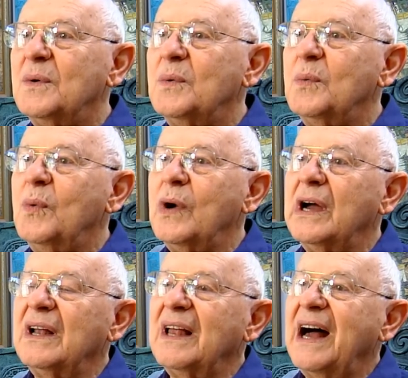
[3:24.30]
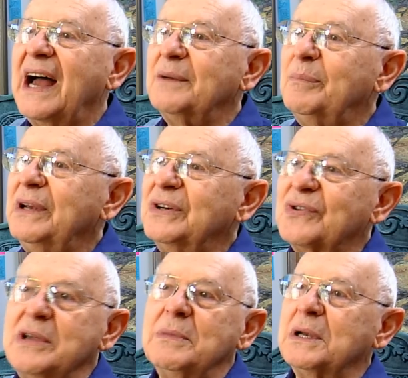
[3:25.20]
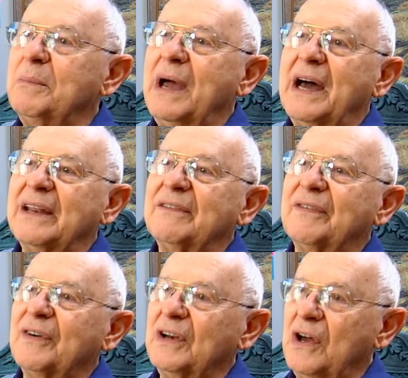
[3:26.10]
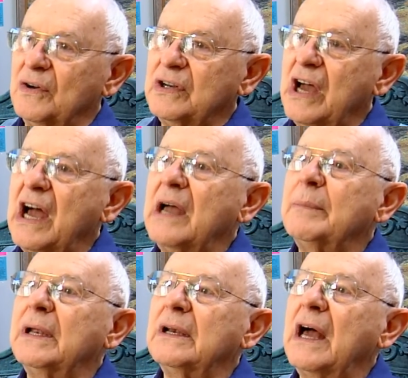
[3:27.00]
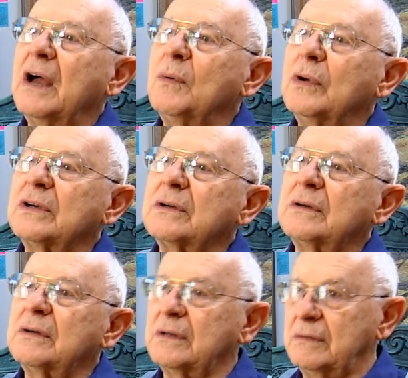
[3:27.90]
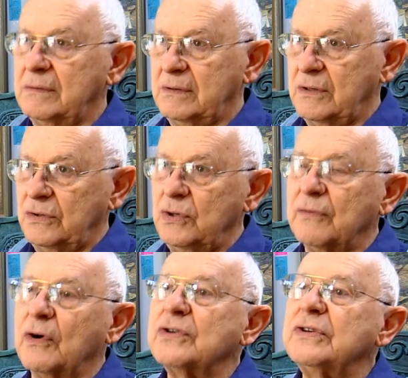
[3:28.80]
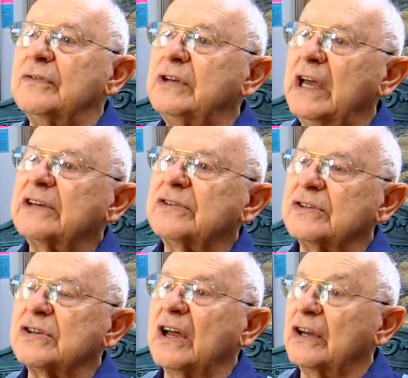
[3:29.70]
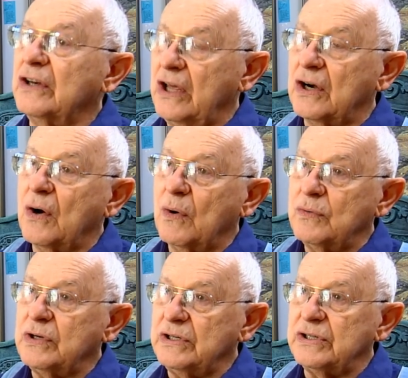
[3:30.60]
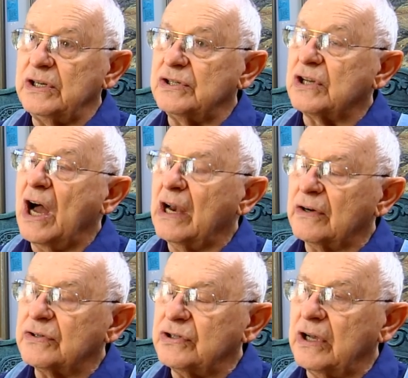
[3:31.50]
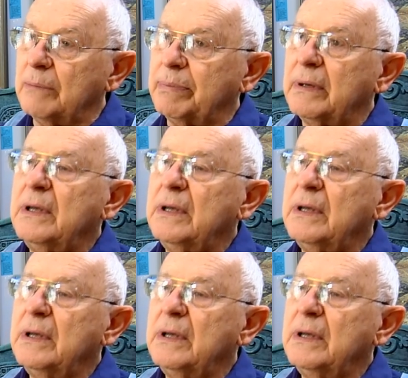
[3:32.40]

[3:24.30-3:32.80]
Well, I'd been dreaming about it for a long time, and I went to the University of Texas on an NROTC scholarship.